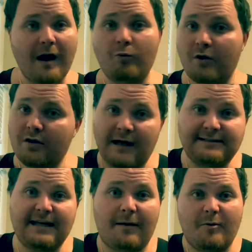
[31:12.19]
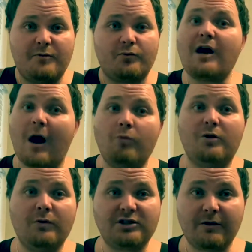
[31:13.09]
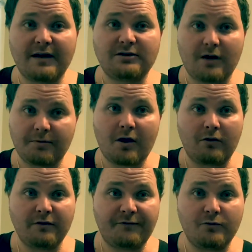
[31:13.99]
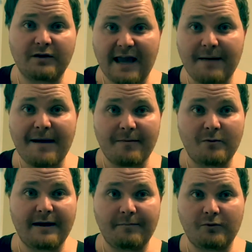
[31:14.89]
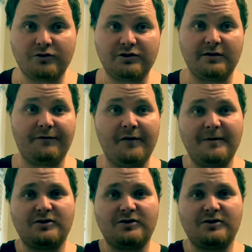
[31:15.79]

I would have wet your ass up, dog, if you would have came at me with that bullshit. You feel me?